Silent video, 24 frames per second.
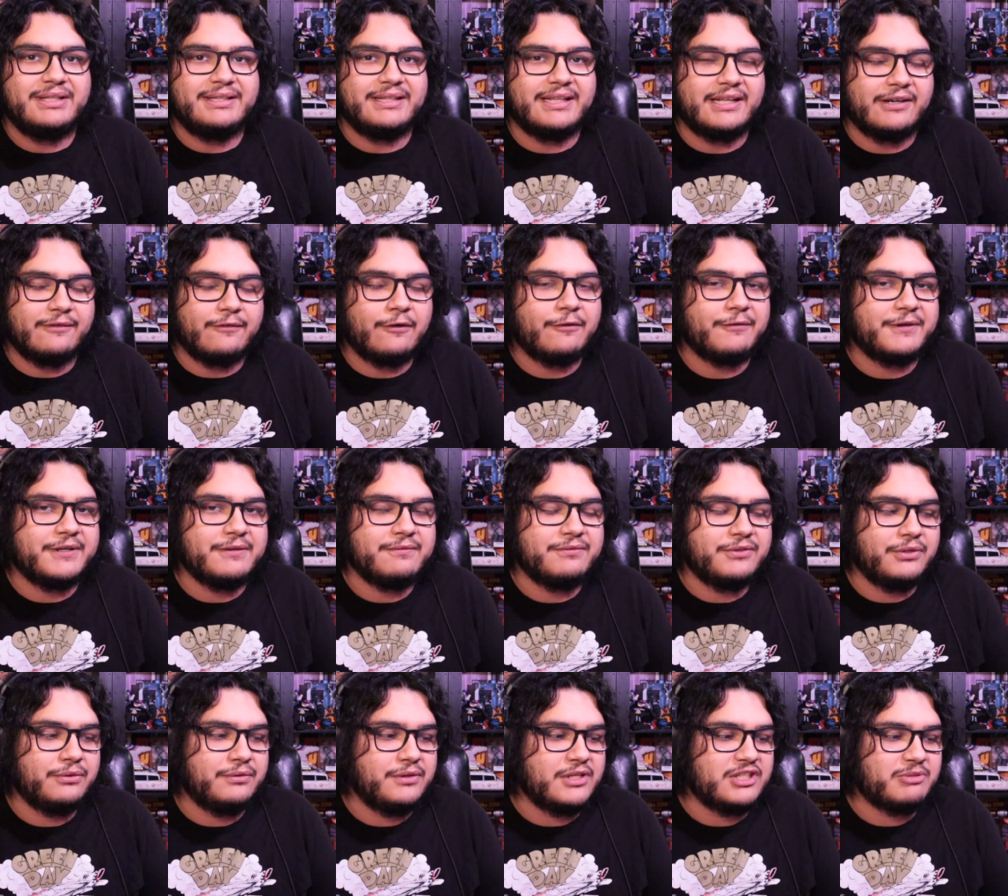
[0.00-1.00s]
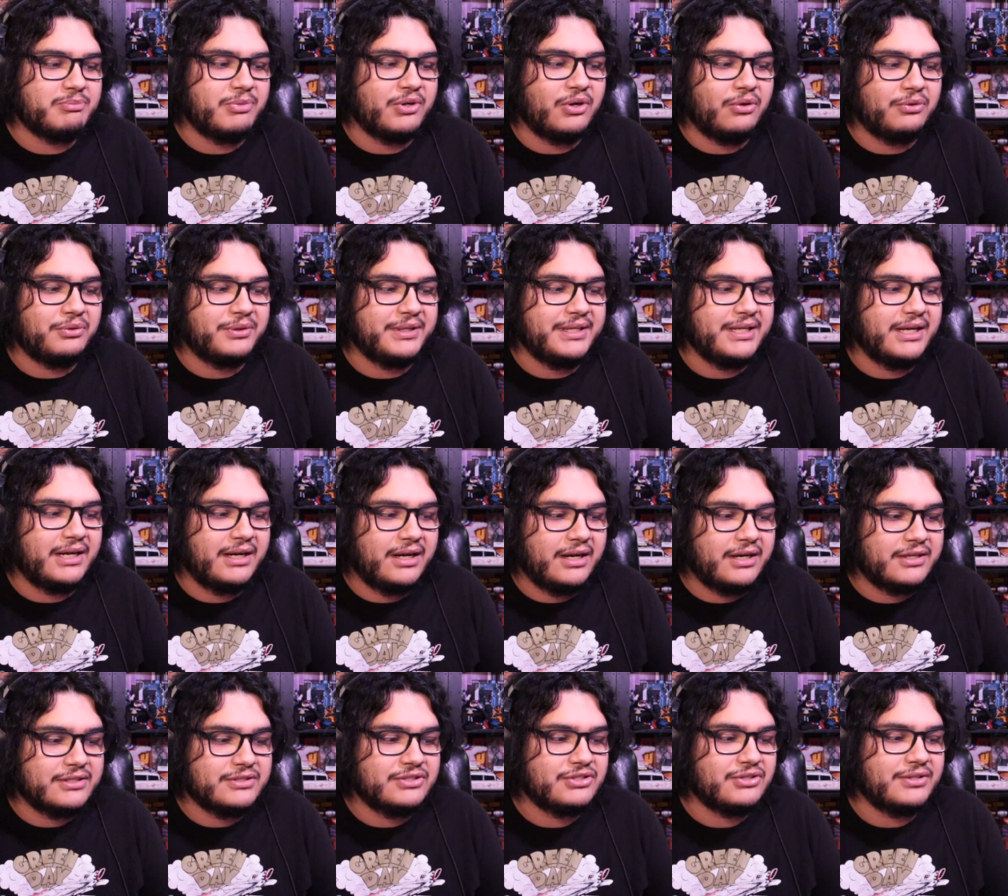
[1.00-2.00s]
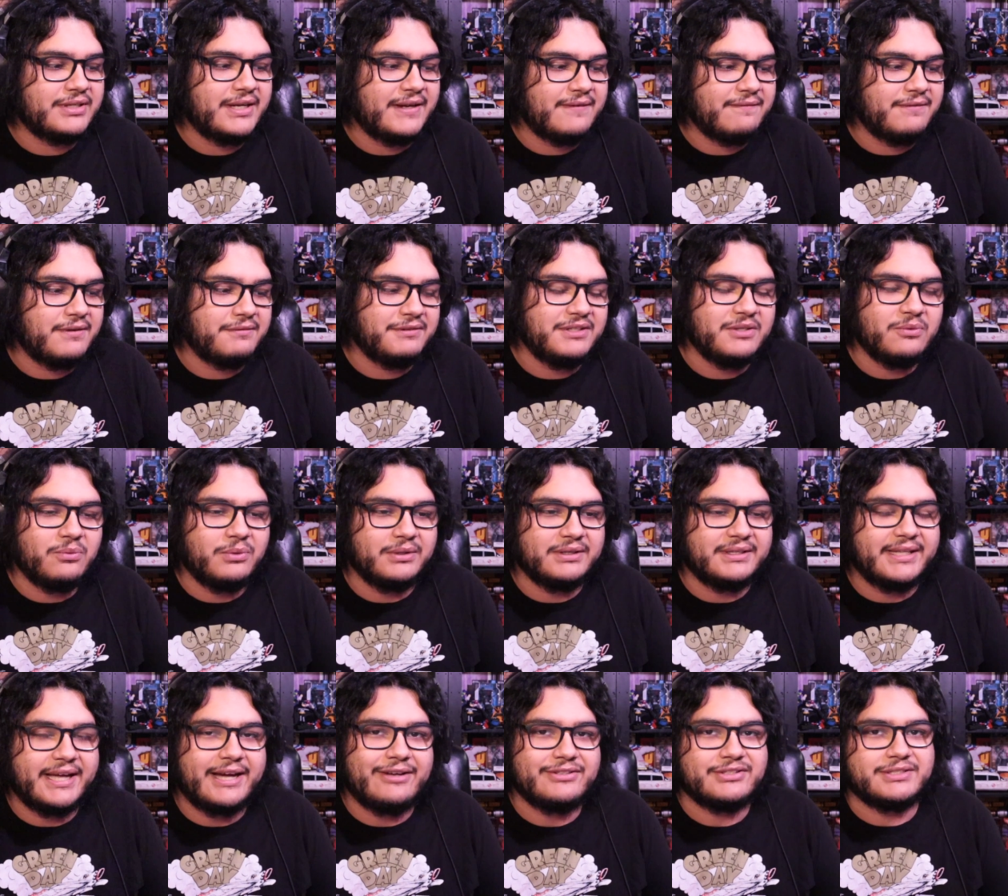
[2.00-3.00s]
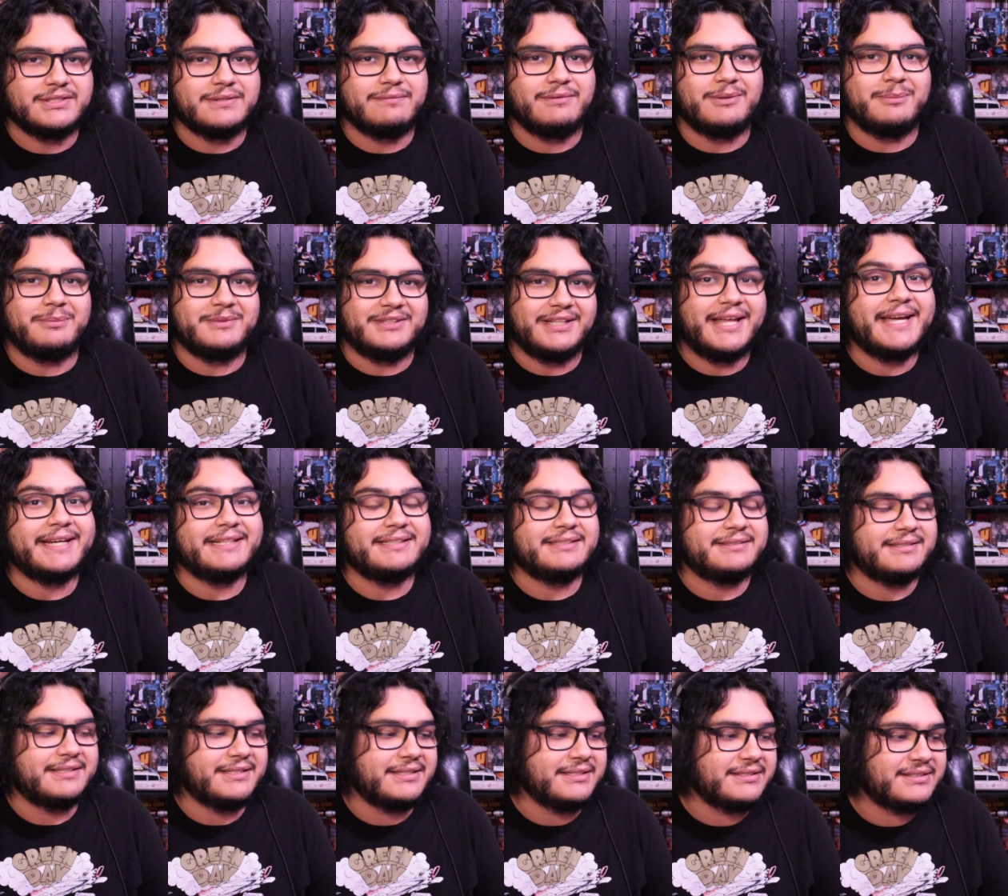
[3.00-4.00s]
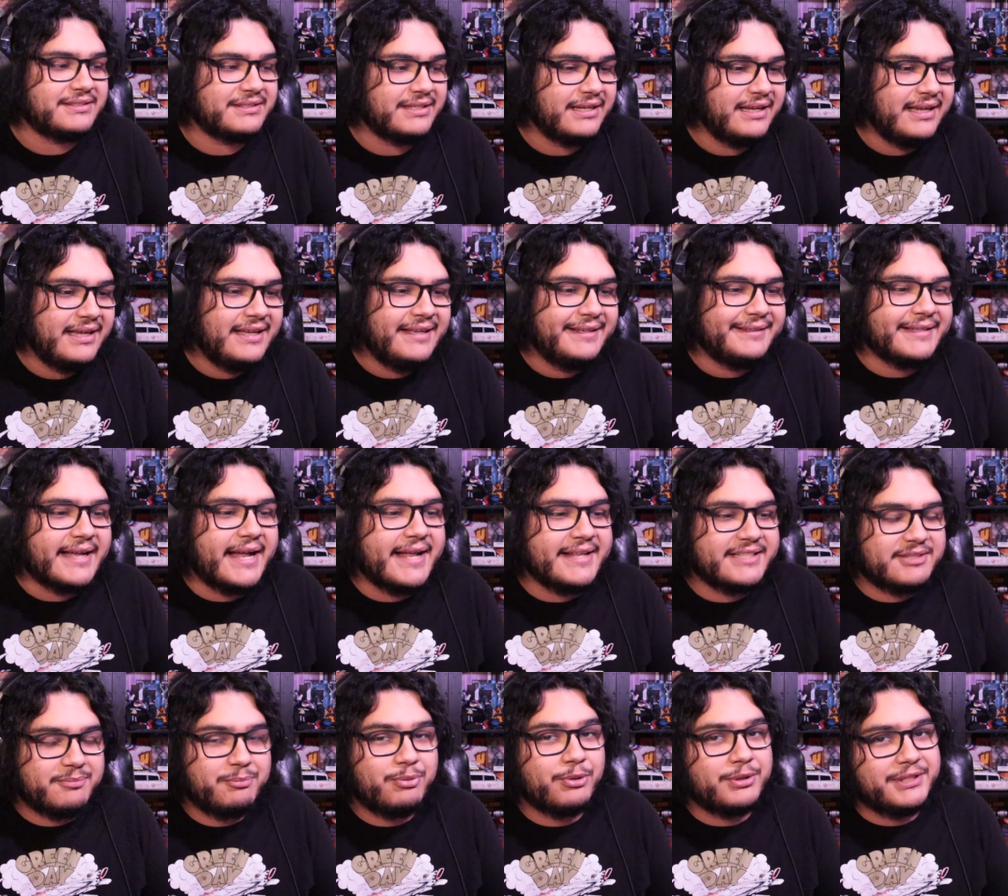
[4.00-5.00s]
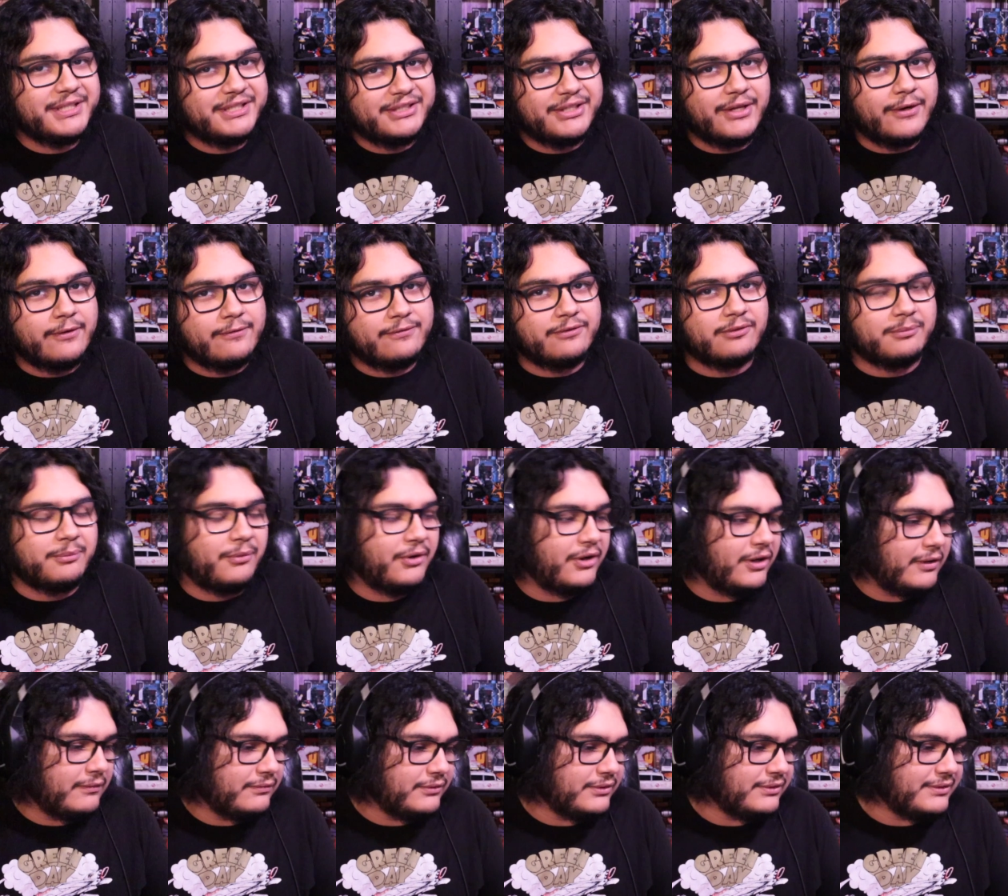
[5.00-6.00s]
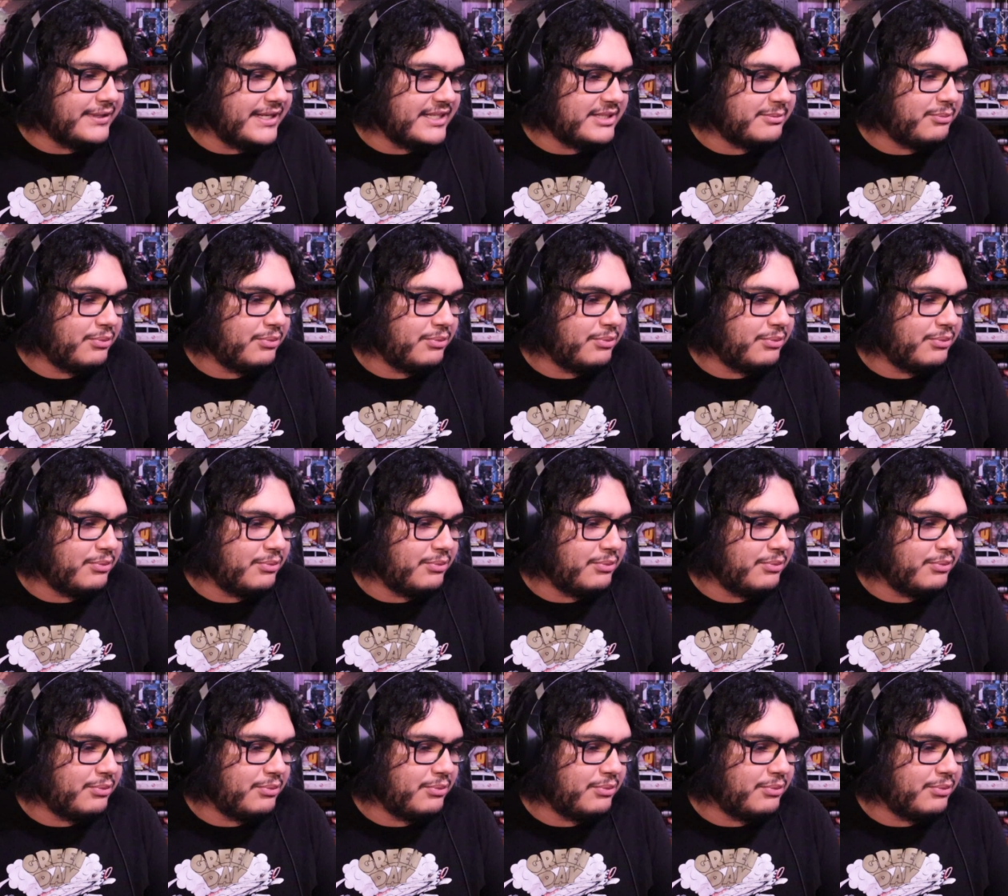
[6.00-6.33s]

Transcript: that have already viewed this, but only 151,000 of them liked this. That's pretty low for Marvel.